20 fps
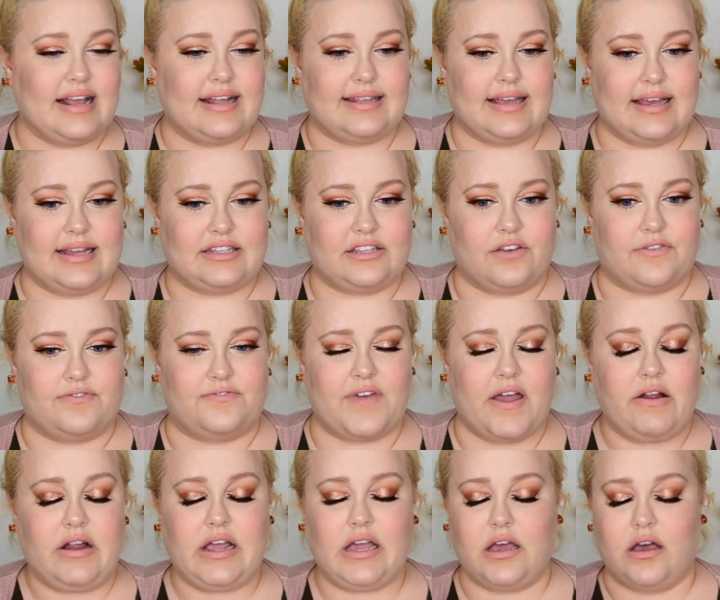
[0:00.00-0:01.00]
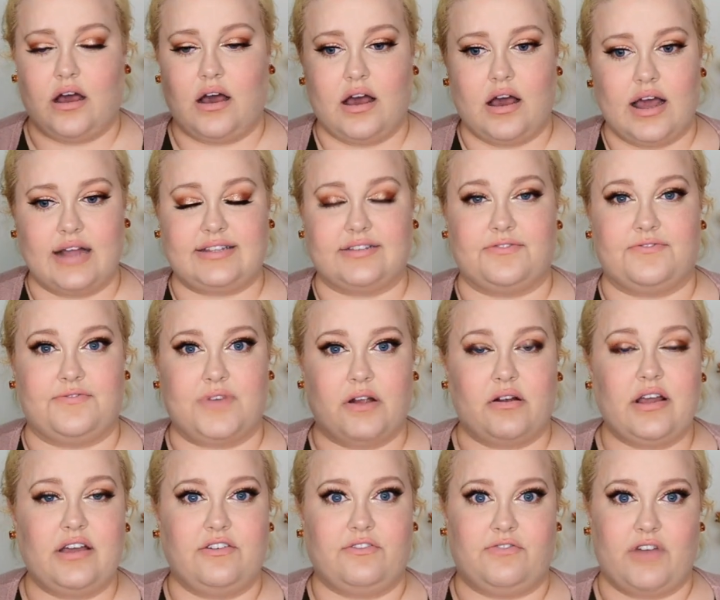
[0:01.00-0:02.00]
it, it's a very it's a
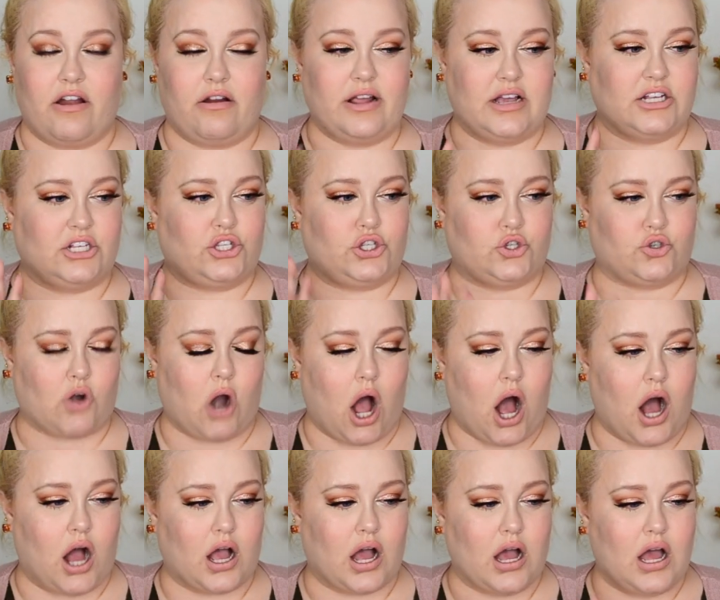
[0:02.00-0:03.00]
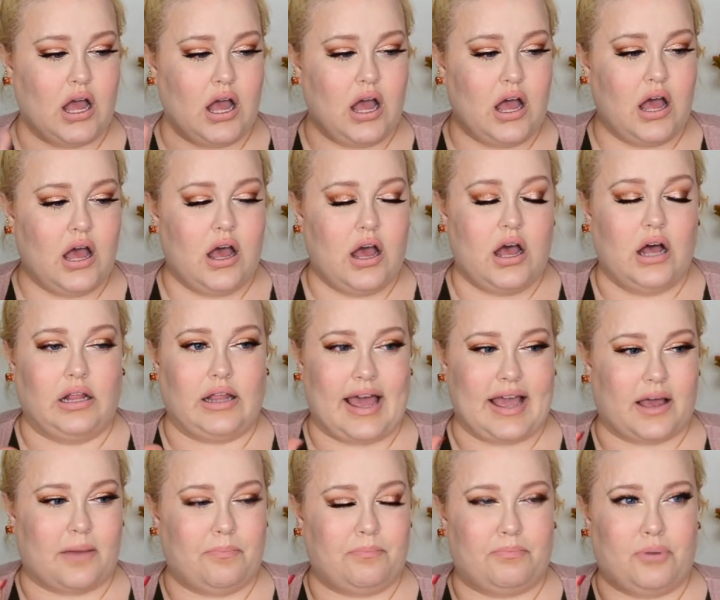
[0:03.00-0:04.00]
very very strong
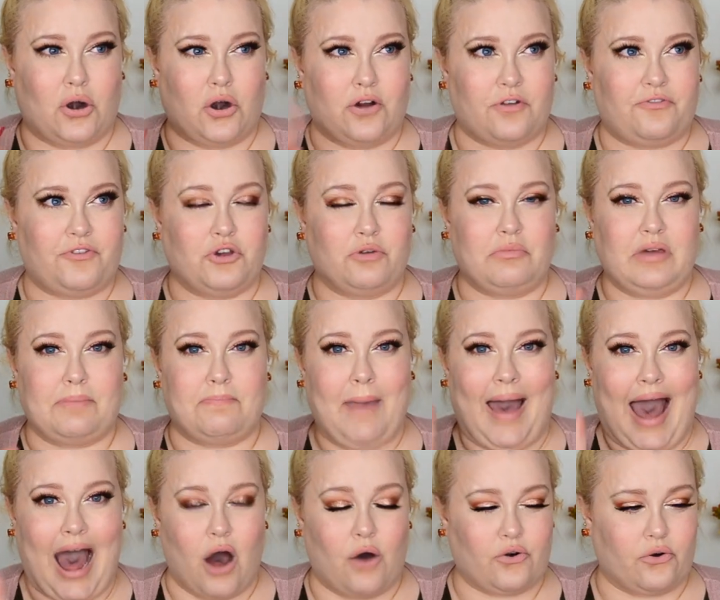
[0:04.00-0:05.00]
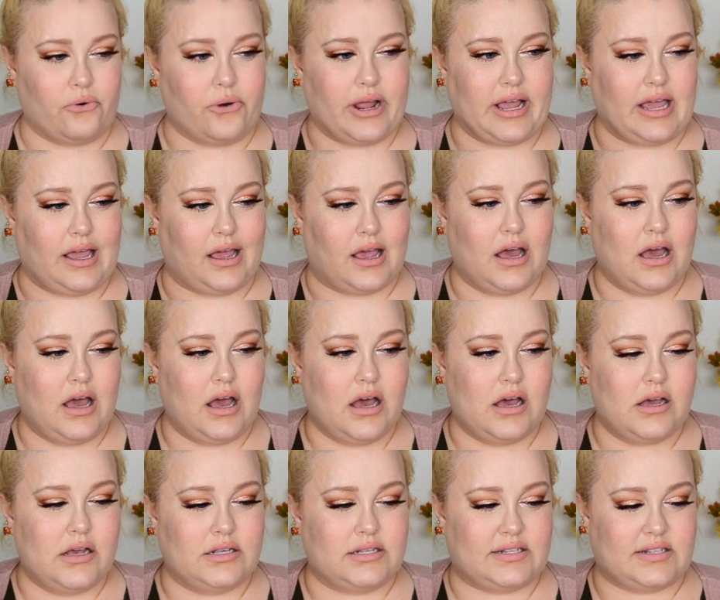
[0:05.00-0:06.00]
like perfumy powdery
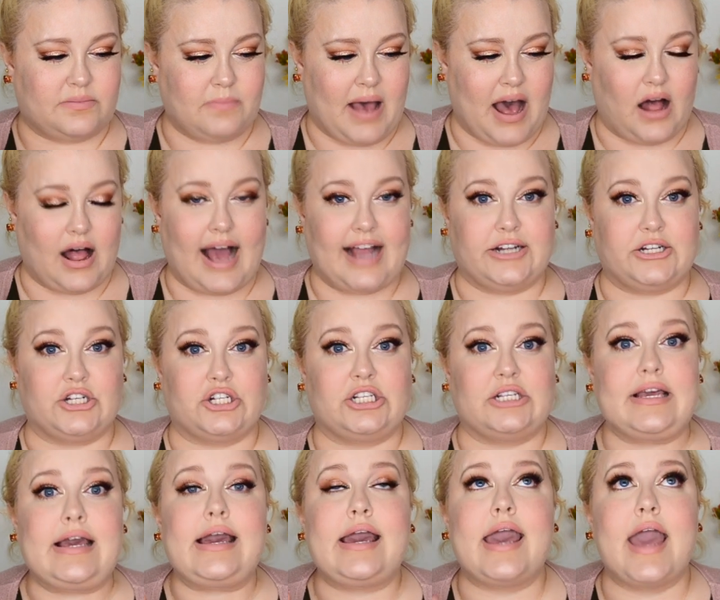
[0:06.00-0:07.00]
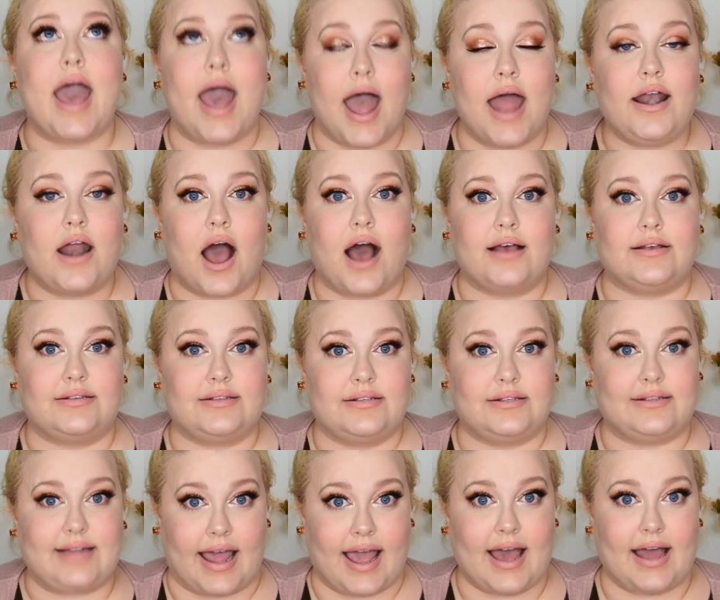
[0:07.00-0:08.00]
smell. I just cannot
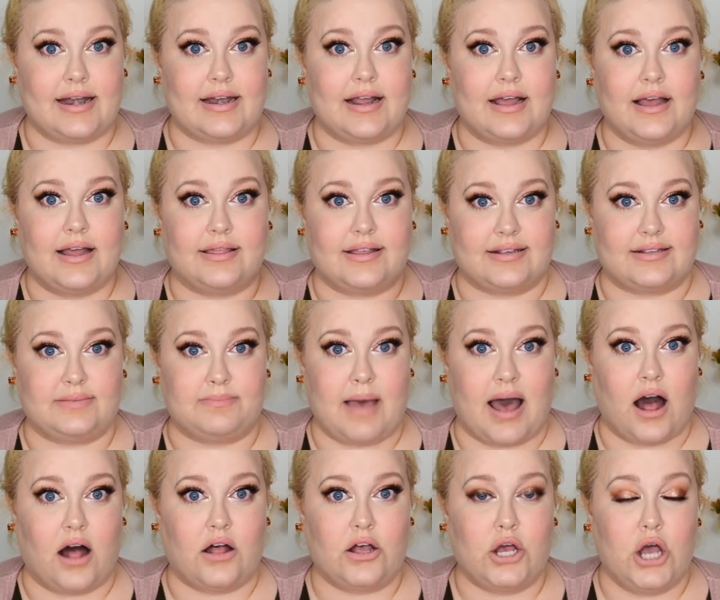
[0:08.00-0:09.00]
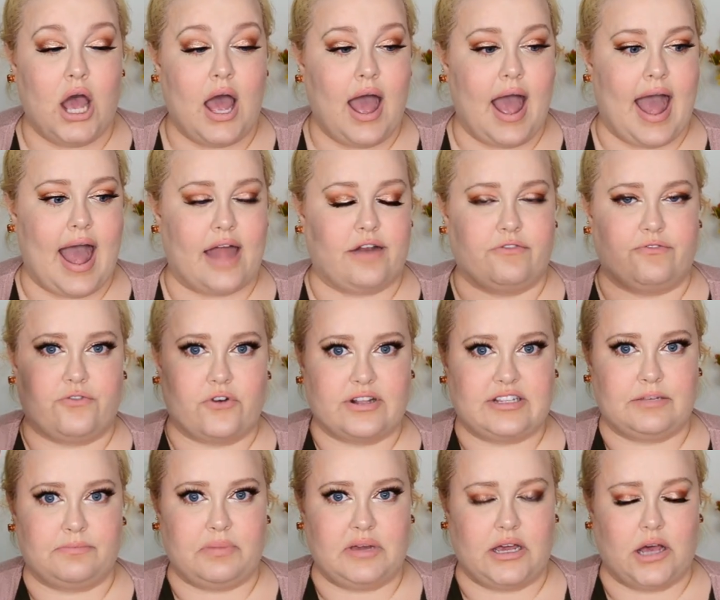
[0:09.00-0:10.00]
stand the smell and for
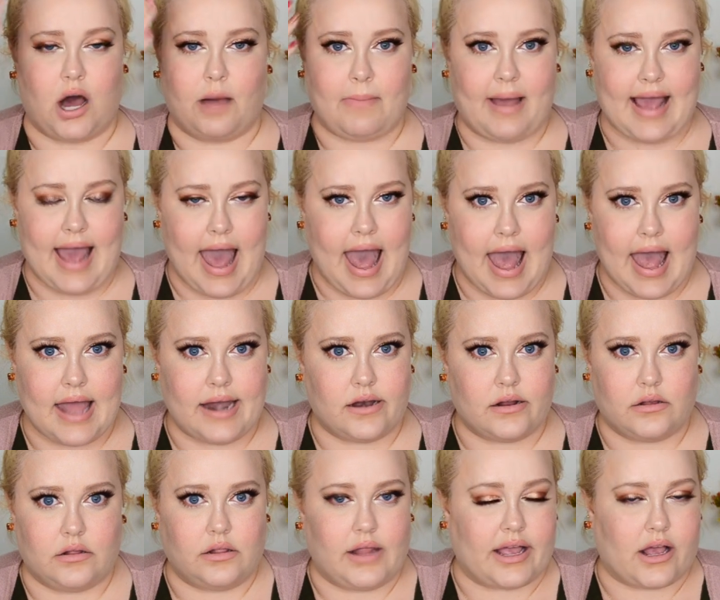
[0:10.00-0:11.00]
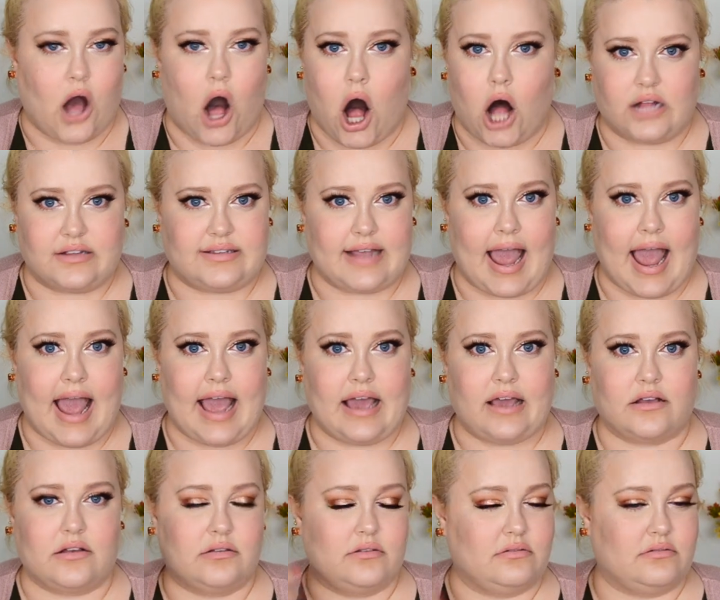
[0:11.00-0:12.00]
it to be on my head like all
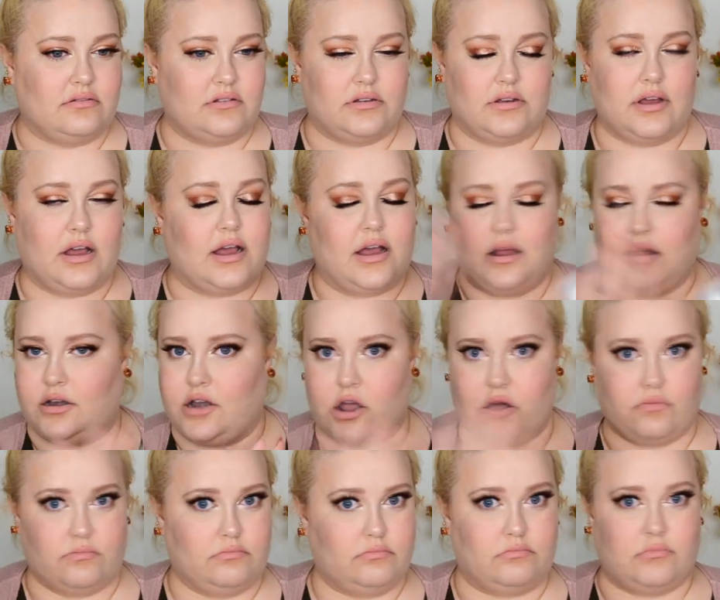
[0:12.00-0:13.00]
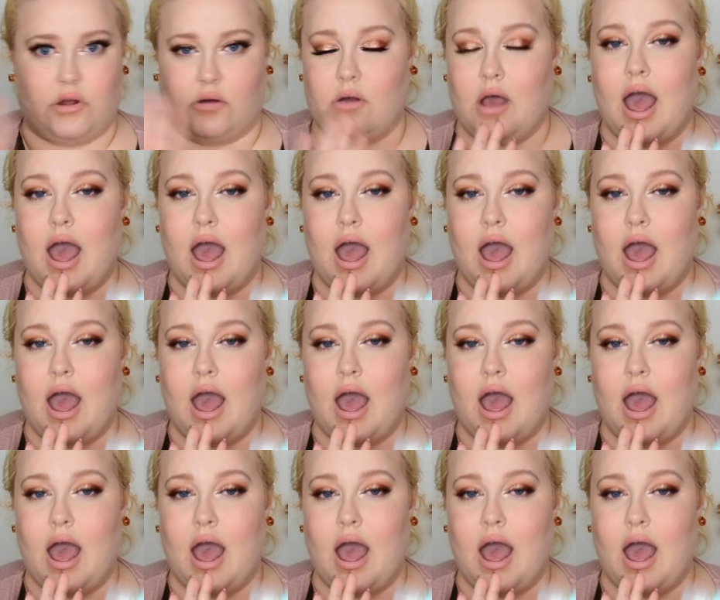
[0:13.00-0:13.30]
day uh, no, no